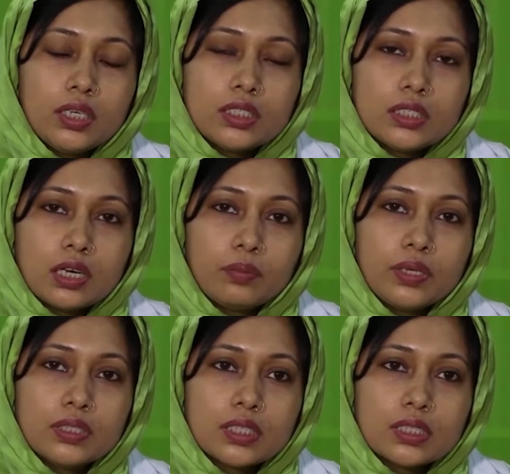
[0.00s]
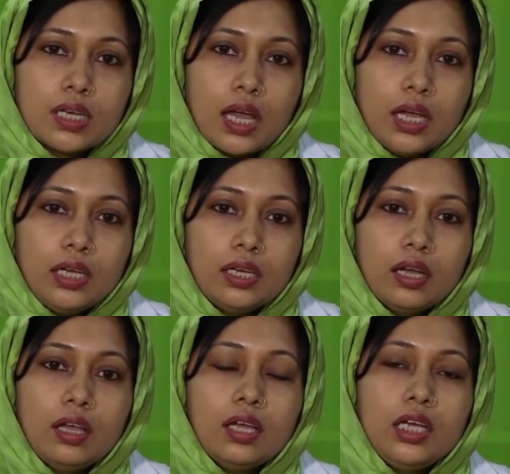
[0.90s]
disturbances like
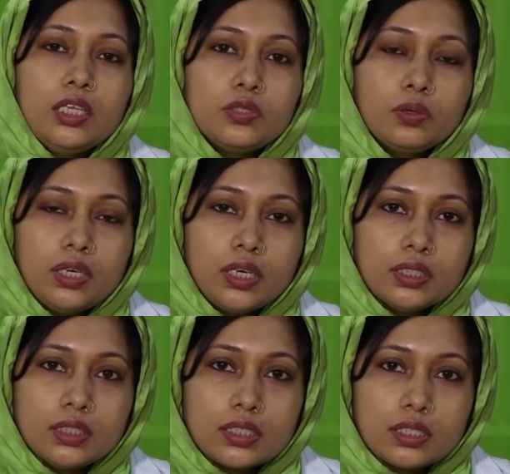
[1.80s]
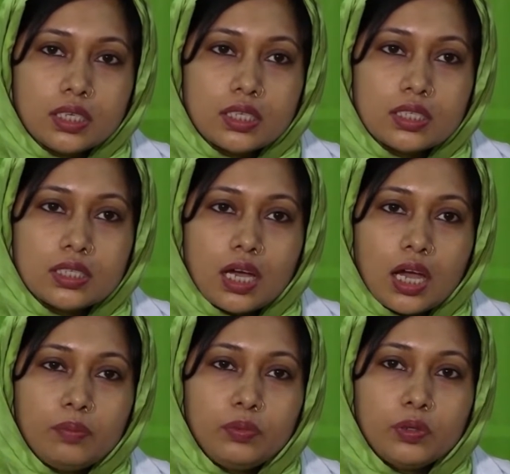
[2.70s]
insulin resistance,
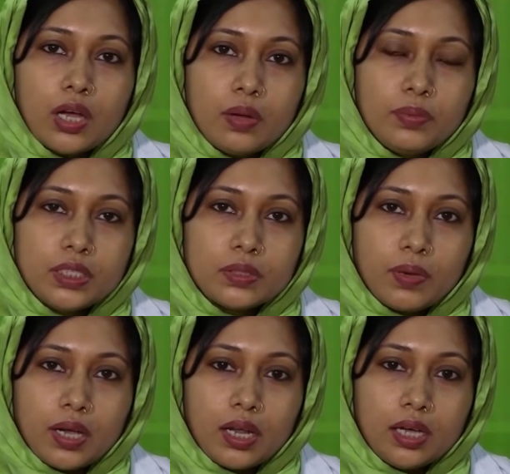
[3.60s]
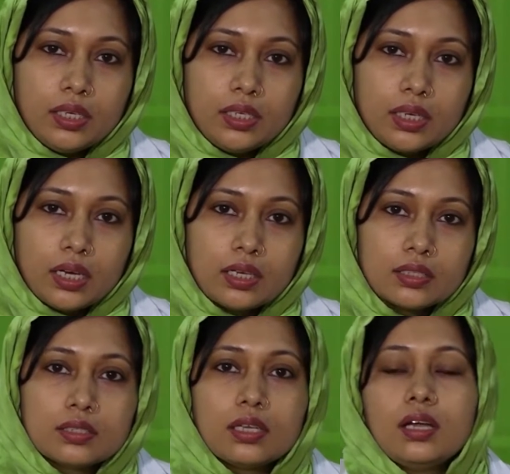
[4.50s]
type 2 diabetes
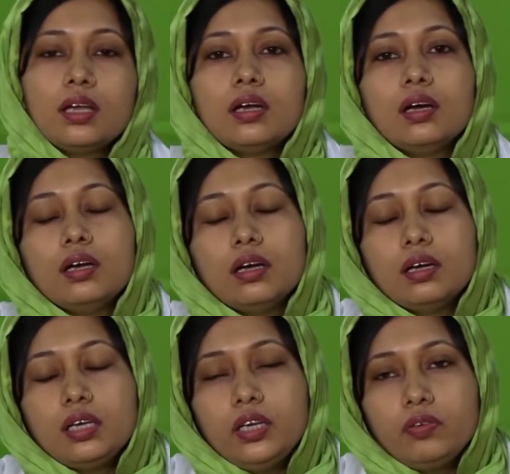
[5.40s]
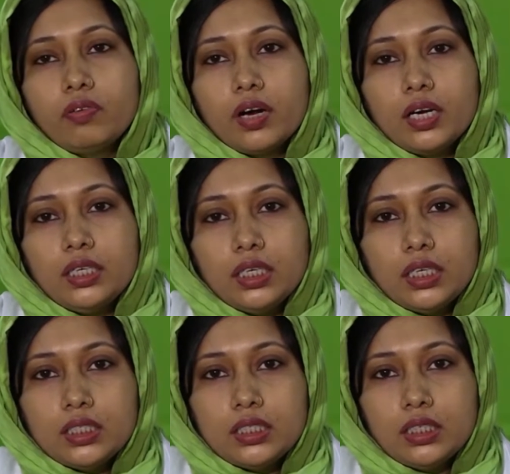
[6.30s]
mellitus, uh,
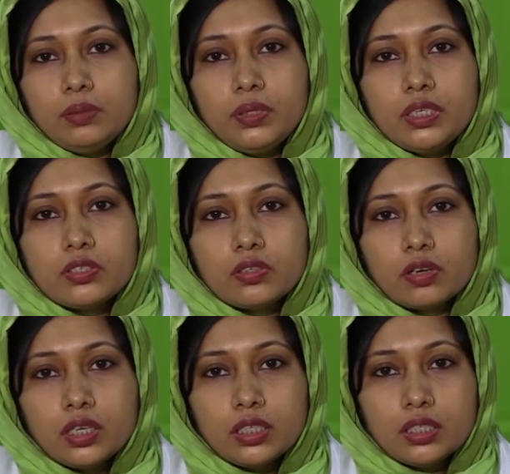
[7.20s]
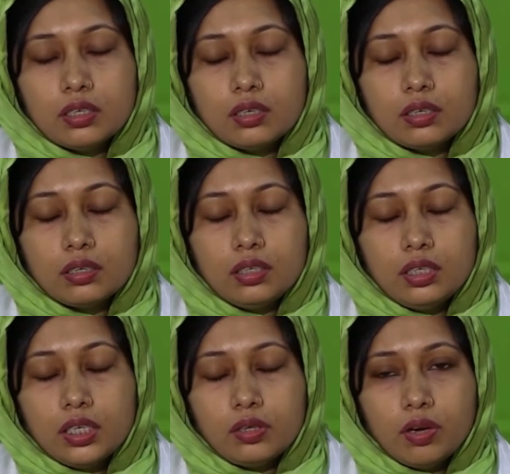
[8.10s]
infertility, menstrual uh,
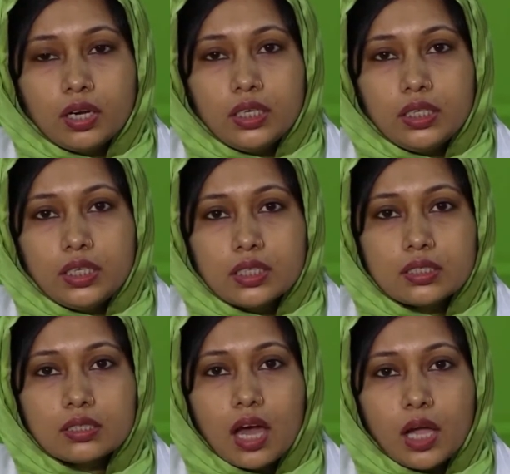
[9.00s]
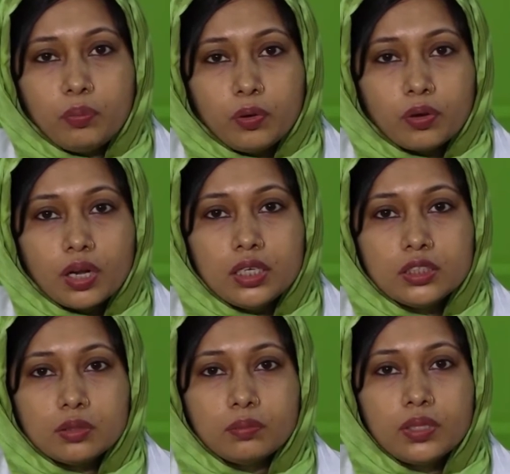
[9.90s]
irregularities,
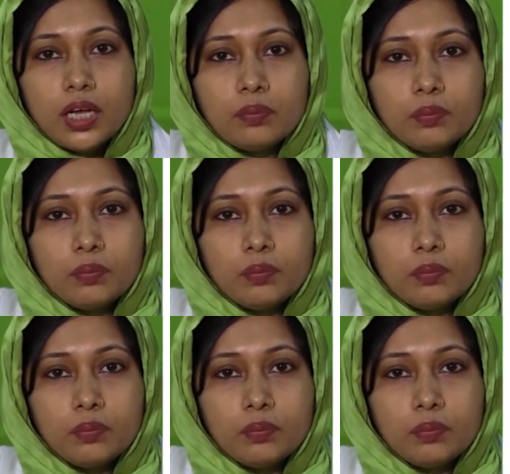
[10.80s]
hypogonadism that